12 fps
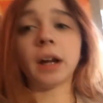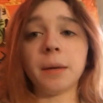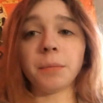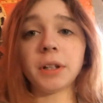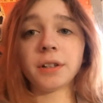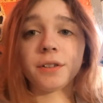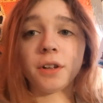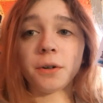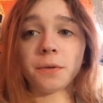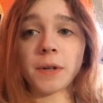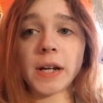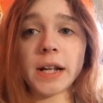I'm gonna
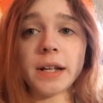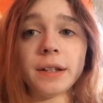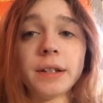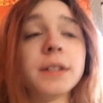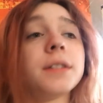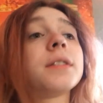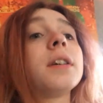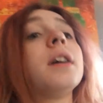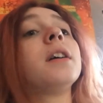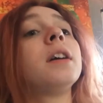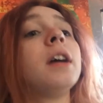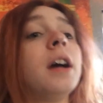start reading this.
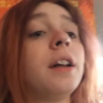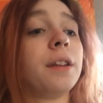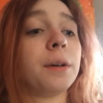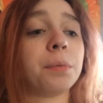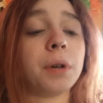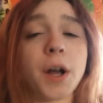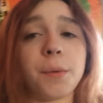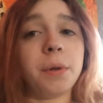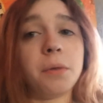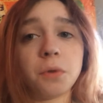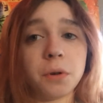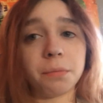There probably
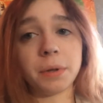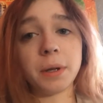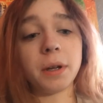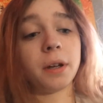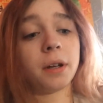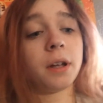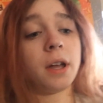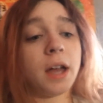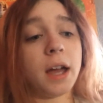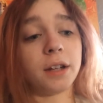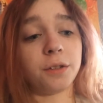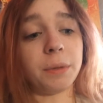won't be
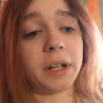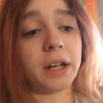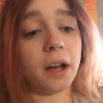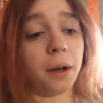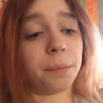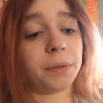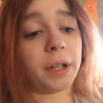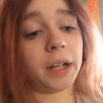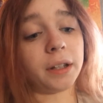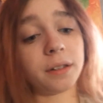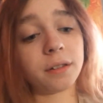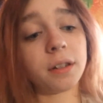as many
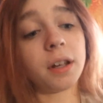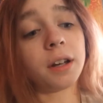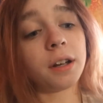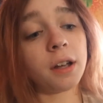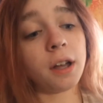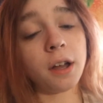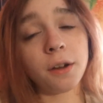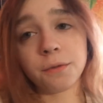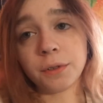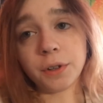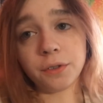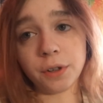updates
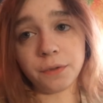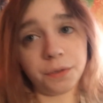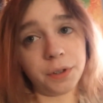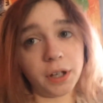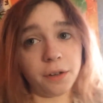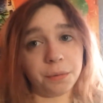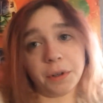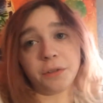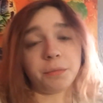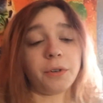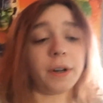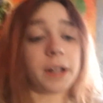for The Dreadful Tale of
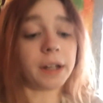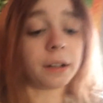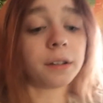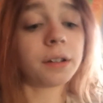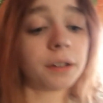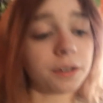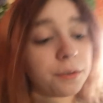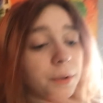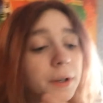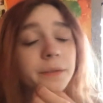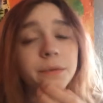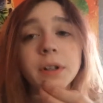Prosperity, this
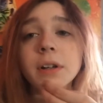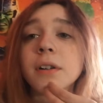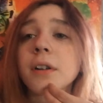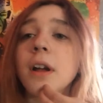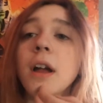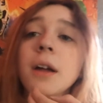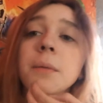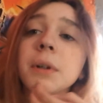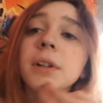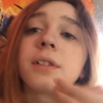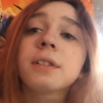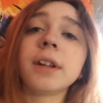reading vlog,
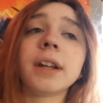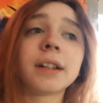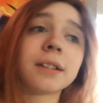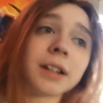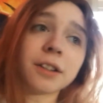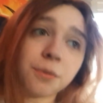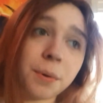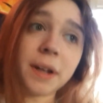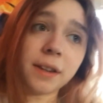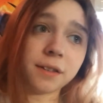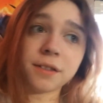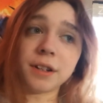because, like, that's why
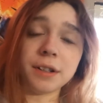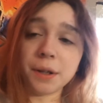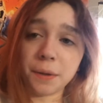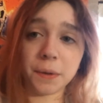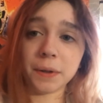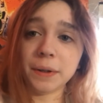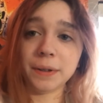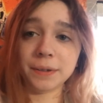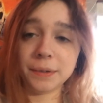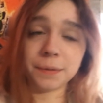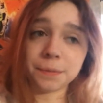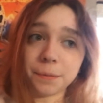there's another
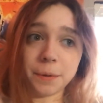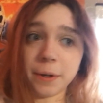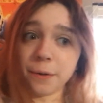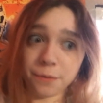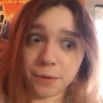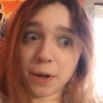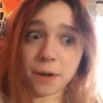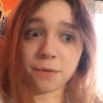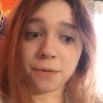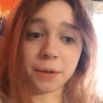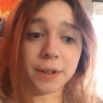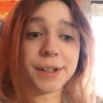reading vlog
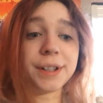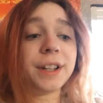for it.